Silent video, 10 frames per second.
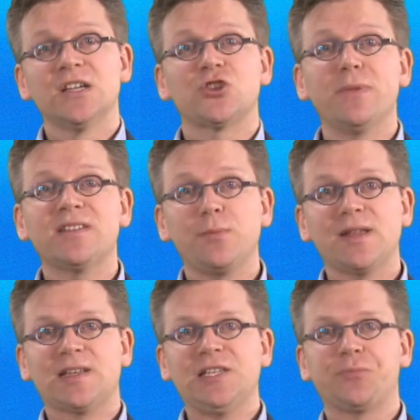So
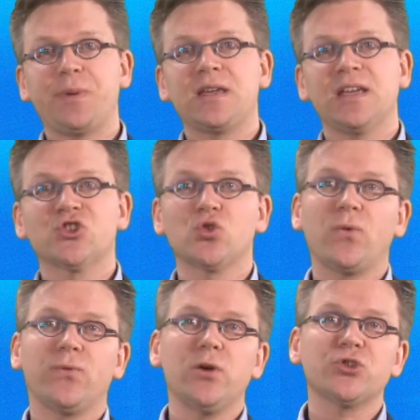mathematically speaking,
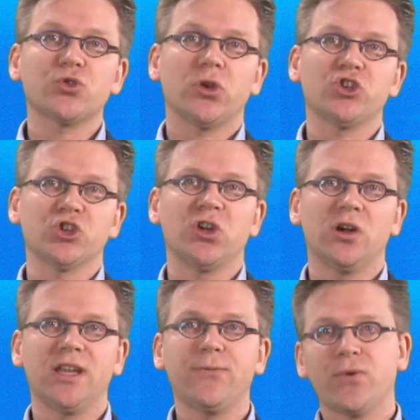stock flow structures
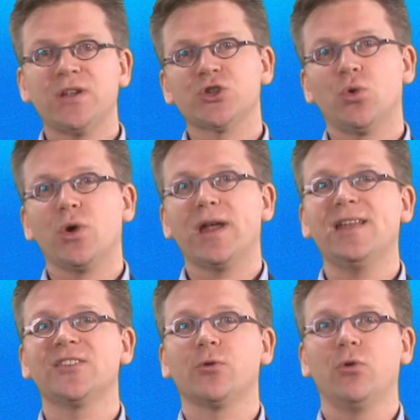are differential or
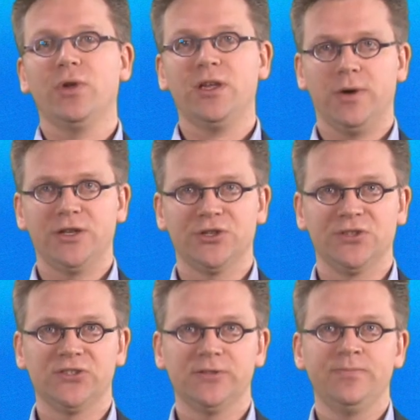integral
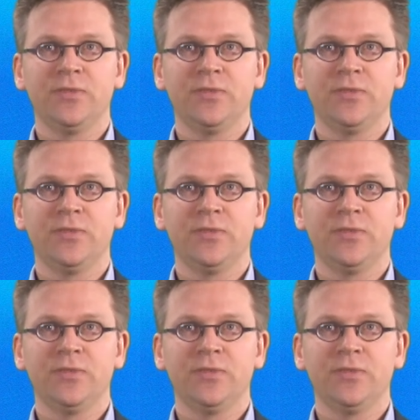equations.